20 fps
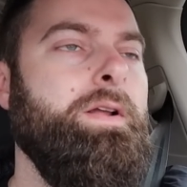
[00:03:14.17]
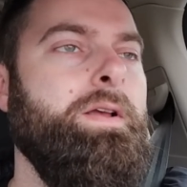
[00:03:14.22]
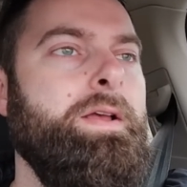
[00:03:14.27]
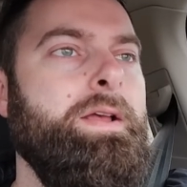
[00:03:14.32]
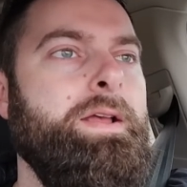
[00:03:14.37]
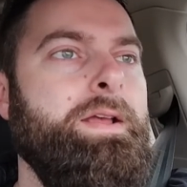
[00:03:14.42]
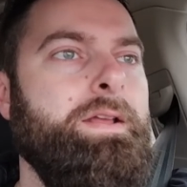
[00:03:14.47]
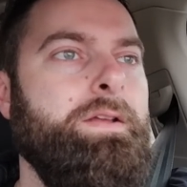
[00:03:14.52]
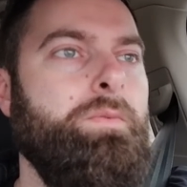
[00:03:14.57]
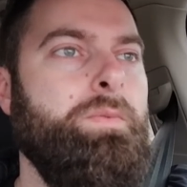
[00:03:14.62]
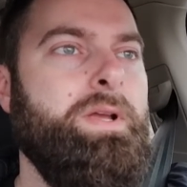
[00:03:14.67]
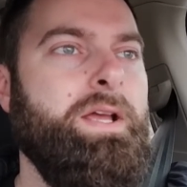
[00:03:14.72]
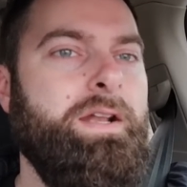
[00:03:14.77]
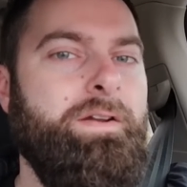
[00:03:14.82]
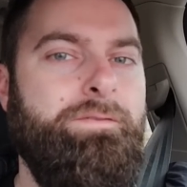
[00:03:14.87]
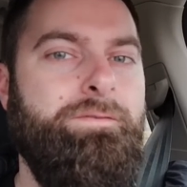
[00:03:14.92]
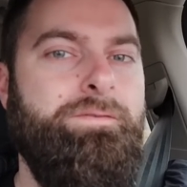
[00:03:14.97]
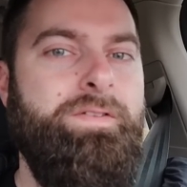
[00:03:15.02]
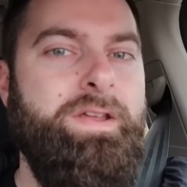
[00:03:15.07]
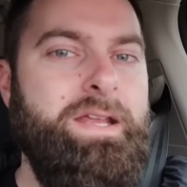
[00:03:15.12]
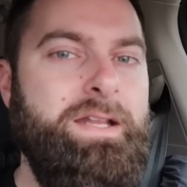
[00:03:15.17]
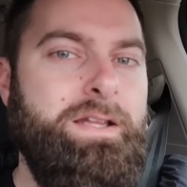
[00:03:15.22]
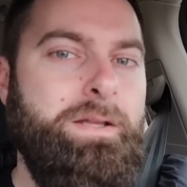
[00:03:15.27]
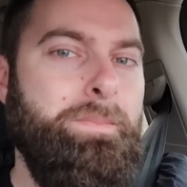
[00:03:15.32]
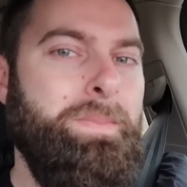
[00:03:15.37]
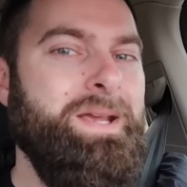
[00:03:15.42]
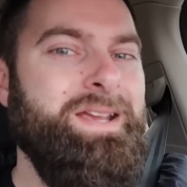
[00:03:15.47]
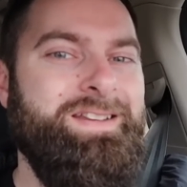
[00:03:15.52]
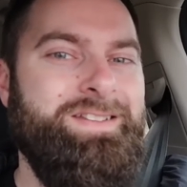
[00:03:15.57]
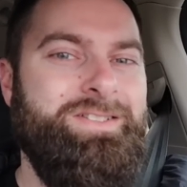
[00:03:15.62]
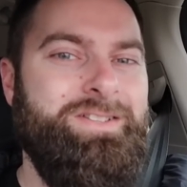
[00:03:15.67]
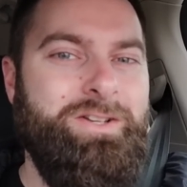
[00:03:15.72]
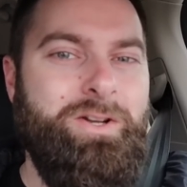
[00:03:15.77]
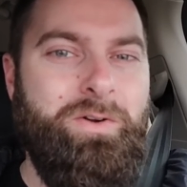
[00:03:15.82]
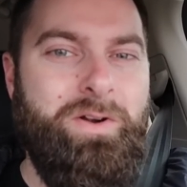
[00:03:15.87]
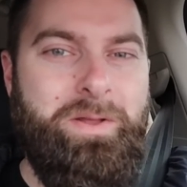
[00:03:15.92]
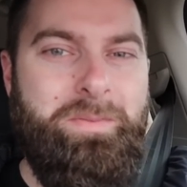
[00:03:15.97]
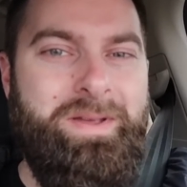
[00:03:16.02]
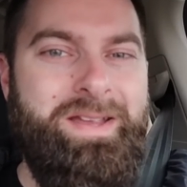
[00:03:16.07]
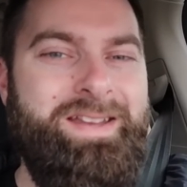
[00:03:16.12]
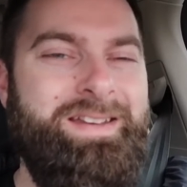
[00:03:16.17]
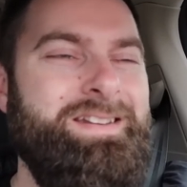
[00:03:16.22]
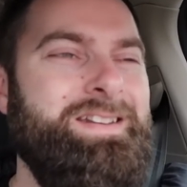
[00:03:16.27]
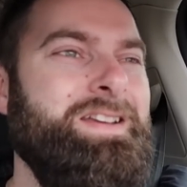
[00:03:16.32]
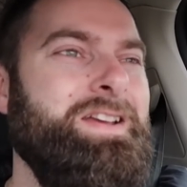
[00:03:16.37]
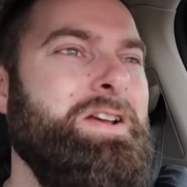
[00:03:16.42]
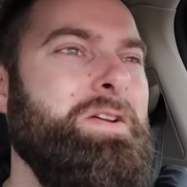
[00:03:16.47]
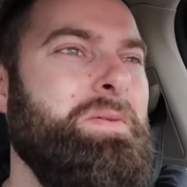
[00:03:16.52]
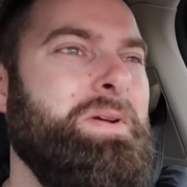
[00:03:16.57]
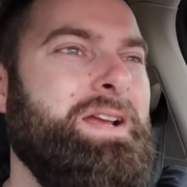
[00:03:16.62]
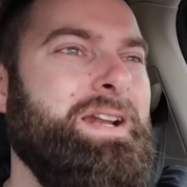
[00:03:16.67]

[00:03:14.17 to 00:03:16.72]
We gotta feed the beast, you know what I mean?